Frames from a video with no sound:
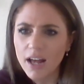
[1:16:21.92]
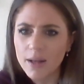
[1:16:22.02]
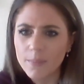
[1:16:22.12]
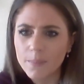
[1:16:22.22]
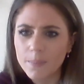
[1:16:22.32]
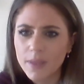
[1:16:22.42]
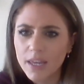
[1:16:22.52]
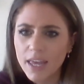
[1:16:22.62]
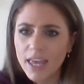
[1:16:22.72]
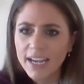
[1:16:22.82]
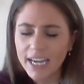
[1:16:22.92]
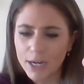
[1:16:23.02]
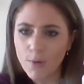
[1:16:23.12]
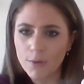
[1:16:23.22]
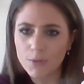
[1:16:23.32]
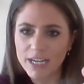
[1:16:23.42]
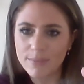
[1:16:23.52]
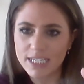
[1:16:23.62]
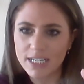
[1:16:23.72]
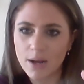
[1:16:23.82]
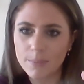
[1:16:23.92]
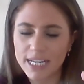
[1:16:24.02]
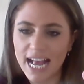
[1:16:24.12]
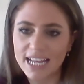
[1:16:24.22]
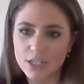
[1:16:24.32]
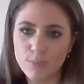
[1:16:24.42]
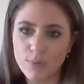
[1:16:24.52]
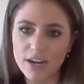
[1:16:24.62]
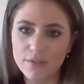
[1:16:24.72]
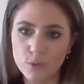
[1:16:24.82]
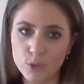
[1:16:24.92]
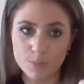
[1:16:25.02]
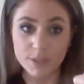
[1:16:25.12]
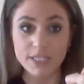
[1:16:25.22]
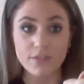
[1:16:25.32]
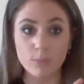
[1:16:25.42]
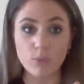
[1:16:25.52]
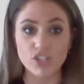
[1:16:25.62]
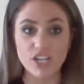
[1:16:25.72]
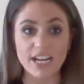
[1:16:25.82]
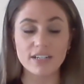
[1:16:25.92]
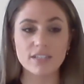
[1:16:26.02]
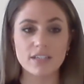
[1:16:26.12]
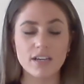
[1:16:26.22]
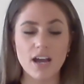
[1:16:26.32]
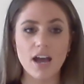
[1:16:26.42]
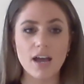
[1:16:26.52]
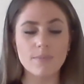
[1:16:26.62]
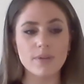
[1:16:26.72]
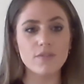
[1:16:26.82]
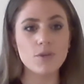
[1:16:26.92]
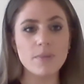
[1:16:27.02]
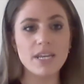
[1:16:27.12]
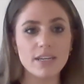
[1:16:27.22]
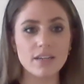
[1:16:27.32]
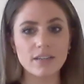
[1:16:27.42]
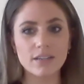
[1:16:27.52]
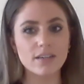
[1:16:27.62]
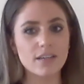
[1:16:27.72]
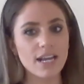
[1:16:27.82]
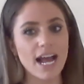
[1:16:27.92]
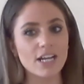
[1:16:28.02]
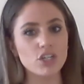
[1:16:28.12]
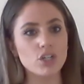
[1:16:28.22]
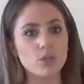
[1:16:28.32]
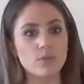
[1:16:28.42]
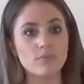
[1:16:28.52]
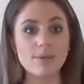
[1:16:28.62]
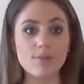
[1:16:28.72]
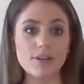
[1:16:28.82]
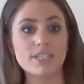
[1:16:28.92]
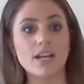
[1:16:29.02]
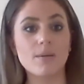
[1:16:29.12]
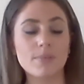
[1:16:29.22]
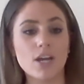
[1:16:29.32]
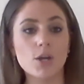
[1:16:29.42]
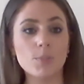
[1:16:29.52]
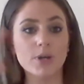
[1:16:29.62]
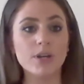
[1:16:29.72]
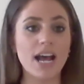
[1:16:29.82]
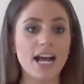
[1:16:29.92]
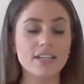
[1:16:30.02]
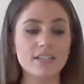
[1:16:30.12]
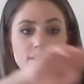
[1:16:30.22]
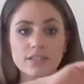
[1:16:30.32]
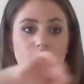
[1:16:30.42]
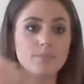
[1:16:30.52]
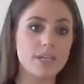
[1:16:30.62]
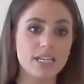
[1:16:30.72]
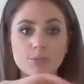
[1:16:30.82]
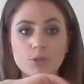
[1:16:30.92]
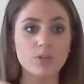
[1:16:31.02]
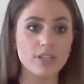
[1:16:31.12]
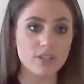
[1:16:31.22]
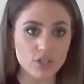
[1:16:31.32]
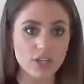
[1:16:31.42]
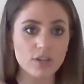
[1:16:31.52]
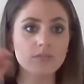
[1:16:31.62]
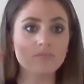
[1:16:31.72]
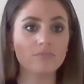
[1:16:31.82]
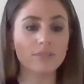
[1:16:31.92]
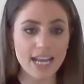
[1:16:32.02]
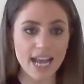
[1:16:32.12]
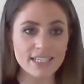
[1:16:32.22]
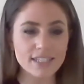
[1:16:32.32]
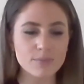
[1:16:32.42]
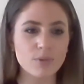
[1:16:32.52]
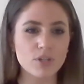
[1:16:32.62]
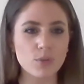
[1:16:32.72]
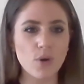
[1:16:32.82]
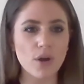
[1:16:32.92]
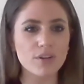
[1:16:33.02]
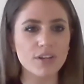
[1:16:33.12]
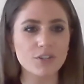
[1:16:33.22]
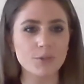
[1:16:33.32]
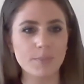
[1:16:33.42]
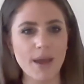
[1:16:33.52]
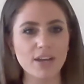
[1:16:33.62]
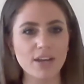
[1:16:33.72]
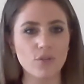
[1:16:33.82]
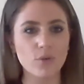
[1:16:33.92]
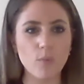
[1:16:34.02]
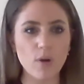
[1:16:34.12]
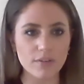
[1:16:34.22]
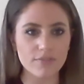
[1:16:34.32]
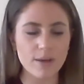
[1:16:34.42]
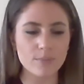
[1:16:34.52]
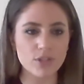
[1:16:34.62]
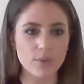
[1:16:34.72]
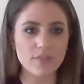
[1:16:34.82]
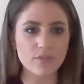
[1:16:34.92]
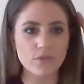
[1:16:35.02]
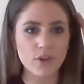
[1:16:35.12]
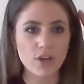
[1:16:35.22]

Can I work with my limited company and umbrella for specific projects? If you mean, can you keep your limited company open and mix between the two? Yes, but you are only going to be paid through one of them. So if